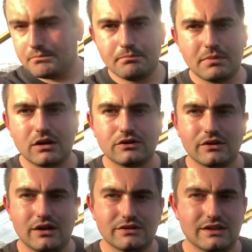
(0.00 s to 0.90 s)
but I'll do
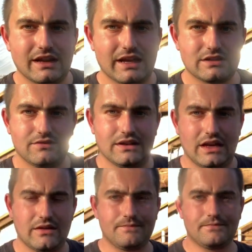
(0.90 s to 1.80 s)
those in the next video
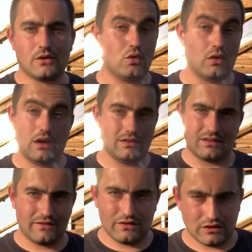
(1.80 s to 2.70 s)
or
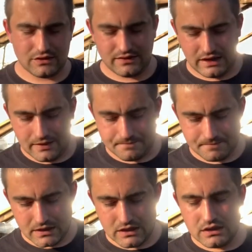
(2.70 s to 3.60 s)
a future video.
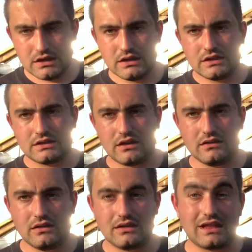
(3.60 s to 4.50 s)
So
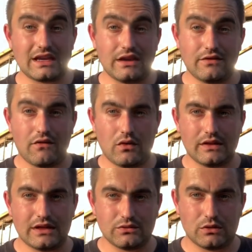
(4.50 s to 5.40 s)
thank you for everyone
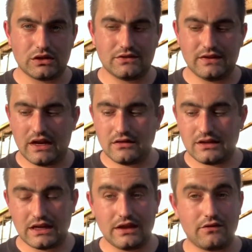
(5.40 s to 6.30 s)
that has watched this video.
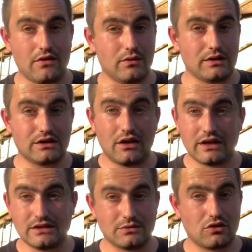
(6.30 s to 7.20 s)
Thank you for everyone that's liked,
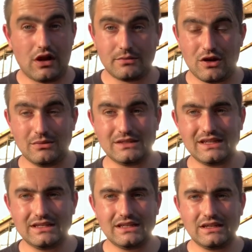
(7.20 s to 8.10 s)
subscribed,
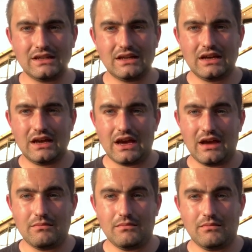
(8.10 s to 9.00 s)
commented.
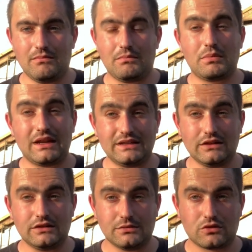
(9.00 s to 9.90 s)
Please do
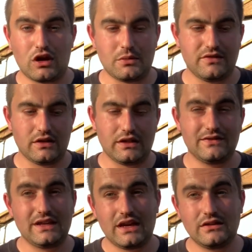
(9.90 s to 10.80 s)
subscribe if you like the
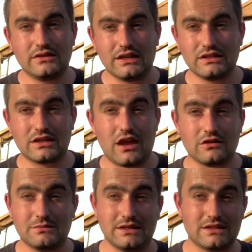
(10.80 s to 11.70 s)
videos. It just
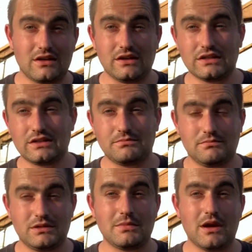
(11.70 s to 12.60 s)
helps me to kind of
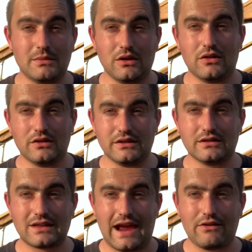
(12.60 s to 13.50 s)
spur me on
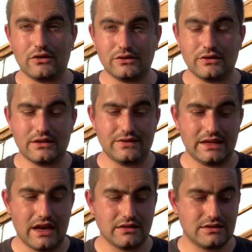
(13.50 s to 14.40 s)
and carry on doing the
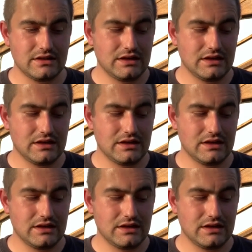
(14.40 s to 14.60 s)
videos.